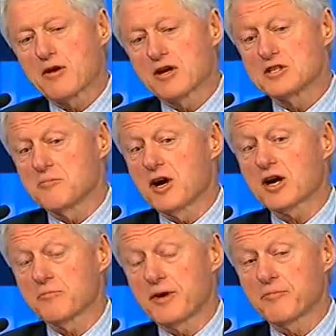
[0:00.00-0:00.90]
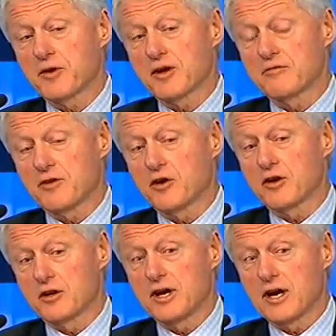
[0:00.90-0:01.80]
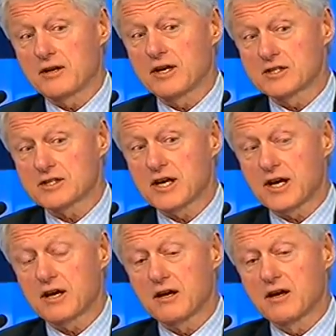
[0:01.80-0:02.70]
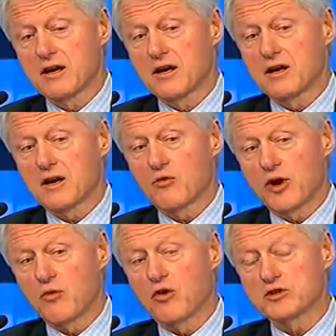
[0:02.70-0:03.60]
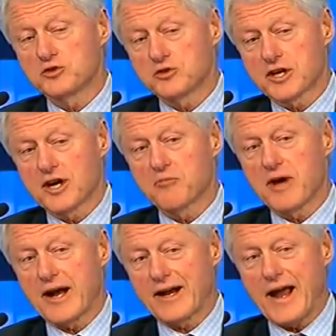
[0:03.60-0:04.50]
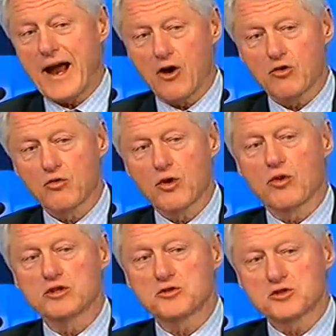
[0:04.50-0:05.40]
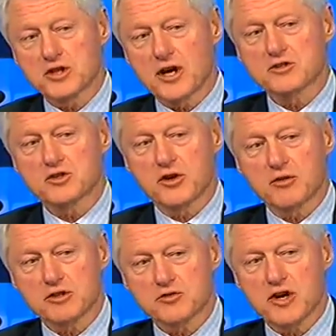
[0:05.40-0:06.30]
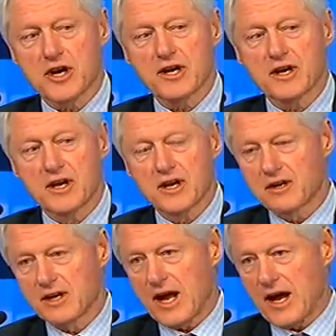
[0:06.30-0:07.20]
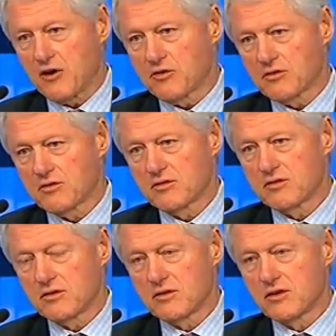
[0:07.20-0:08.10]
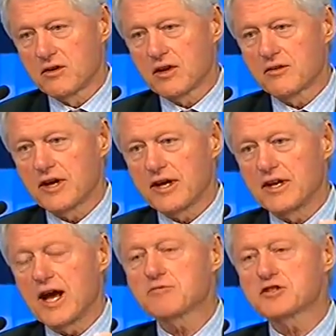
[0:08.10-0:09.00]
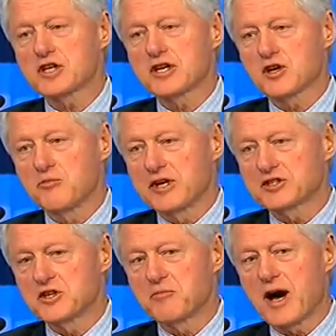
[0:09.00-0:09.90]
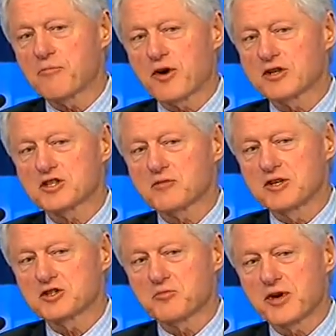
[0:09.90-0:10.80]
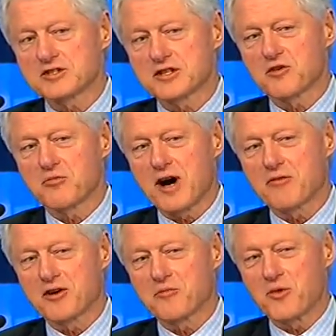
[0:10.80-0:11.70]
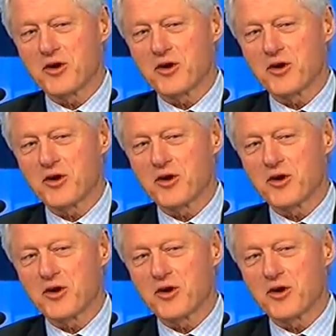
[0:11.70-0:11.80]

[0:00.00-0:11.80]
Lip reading: because the American people have voted now, and they say, we want you to cut back now. We want you to start showing restraint now. The Deficit Commission, the bipartisan commission President Obama